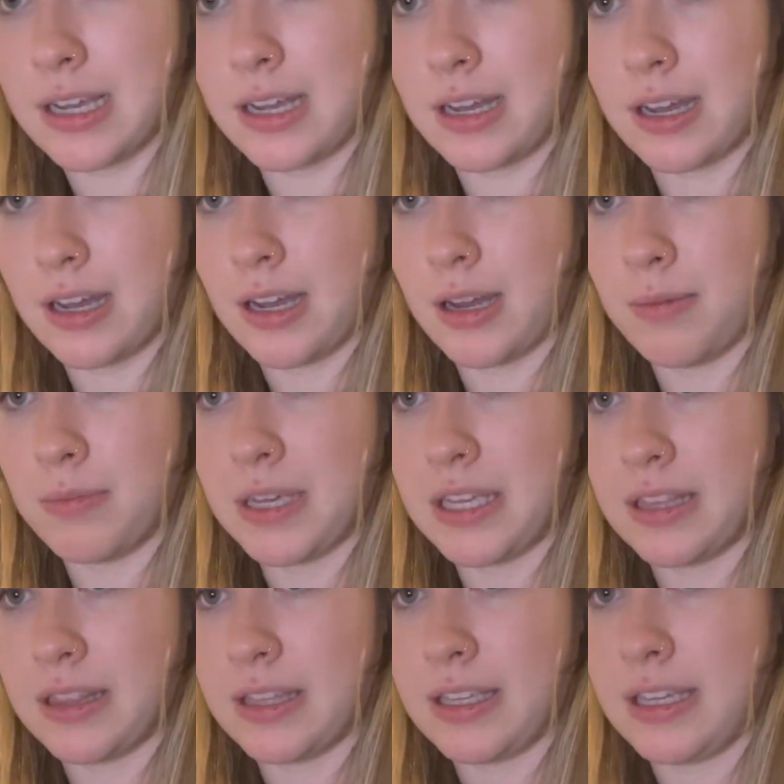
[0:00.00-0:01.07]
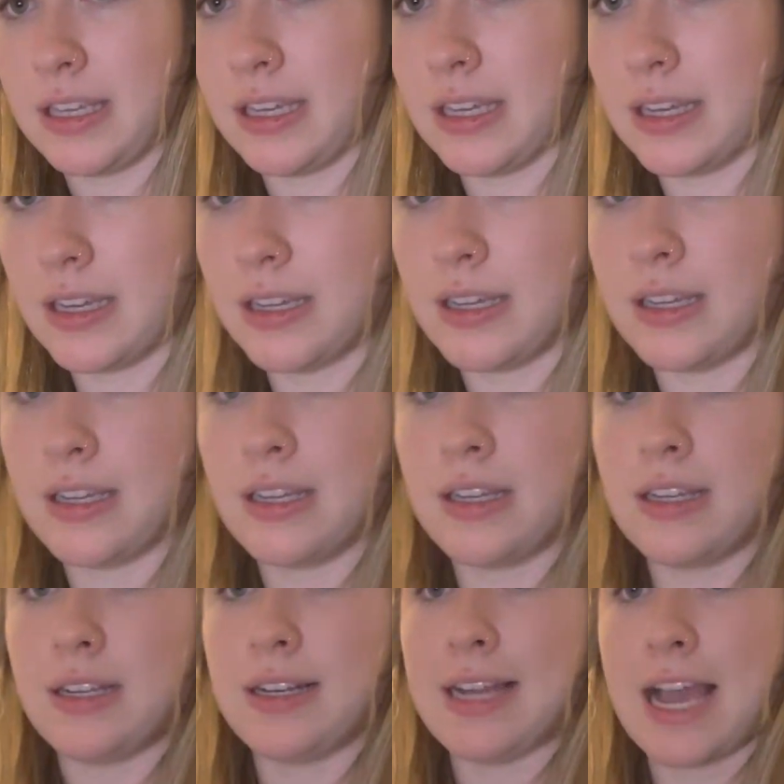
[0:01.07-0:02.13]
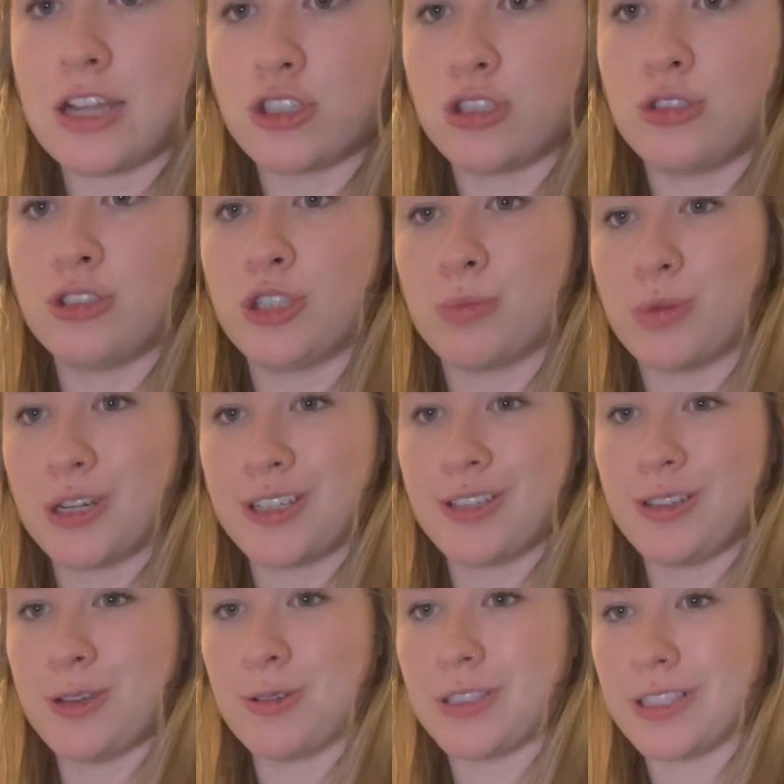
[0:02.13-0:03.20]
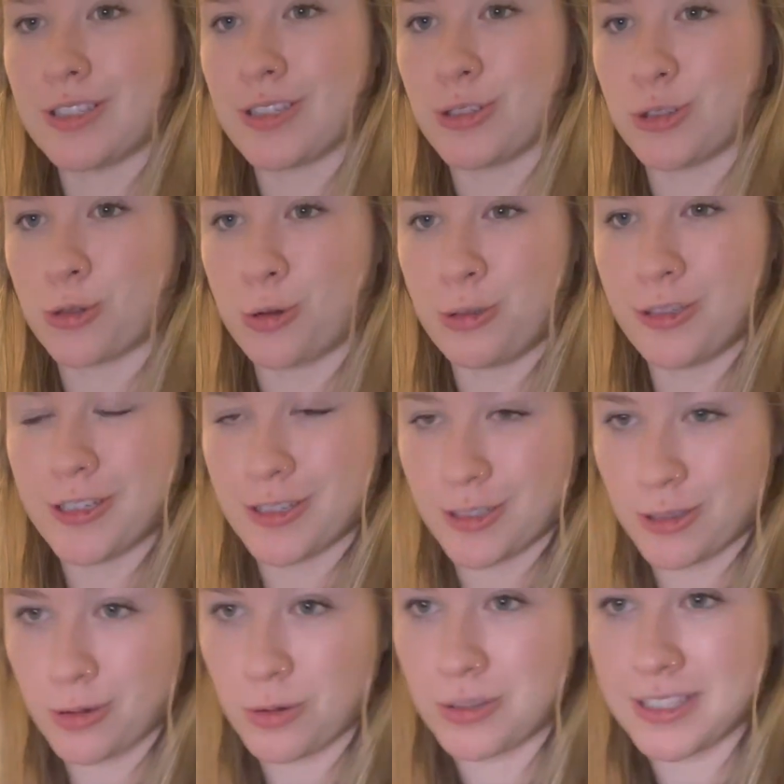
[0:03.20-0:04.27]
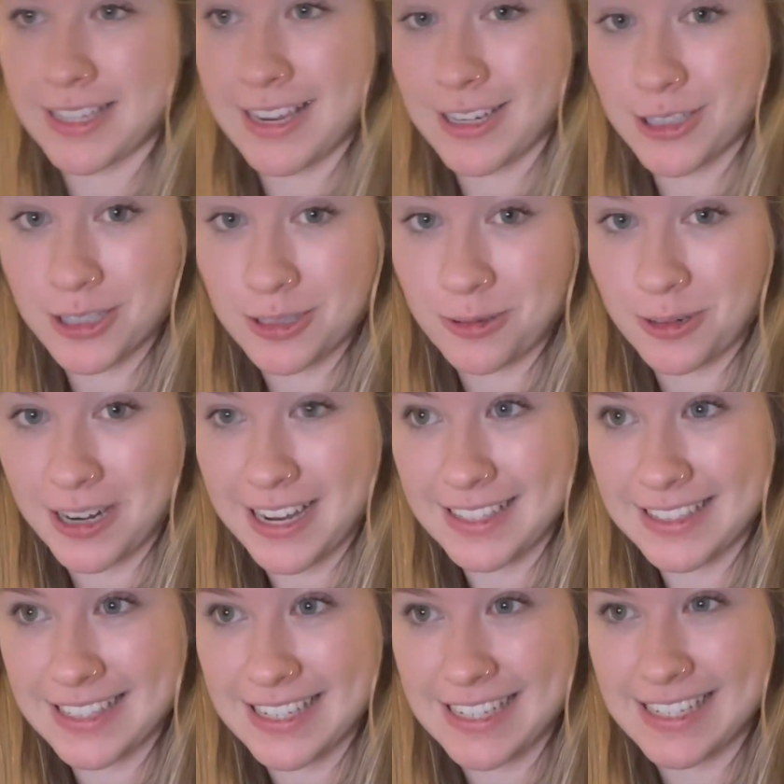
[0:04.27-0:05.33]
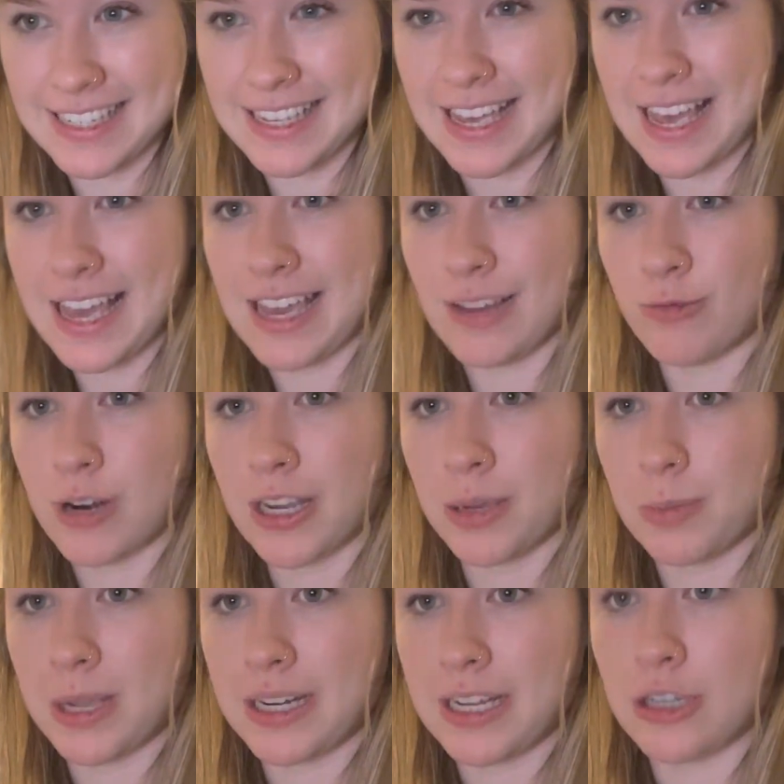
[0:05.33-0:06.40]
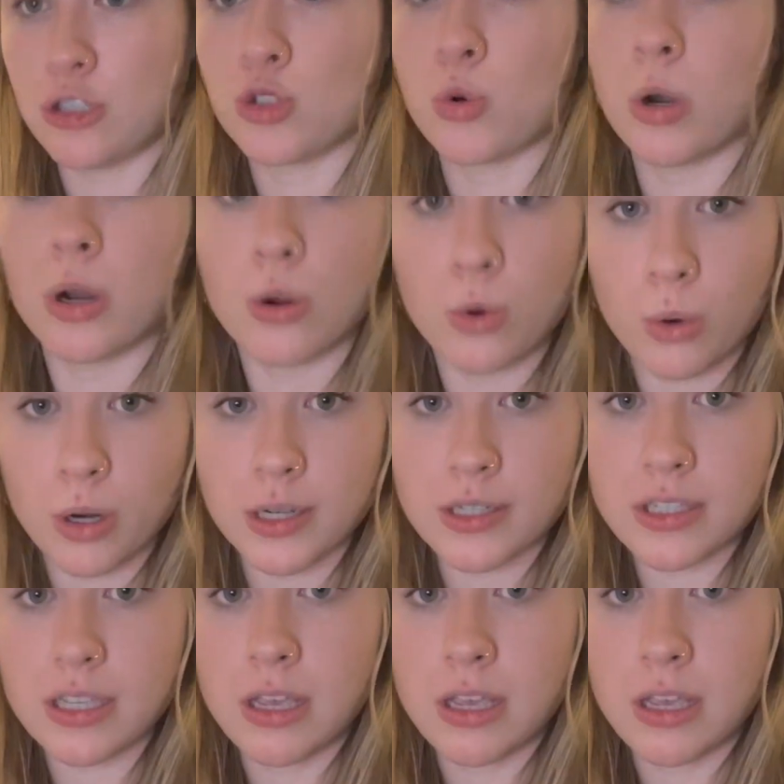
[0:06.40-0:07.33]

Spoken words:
And the National Tuberculosis Controllers Association, or NCTA, recommend a short course,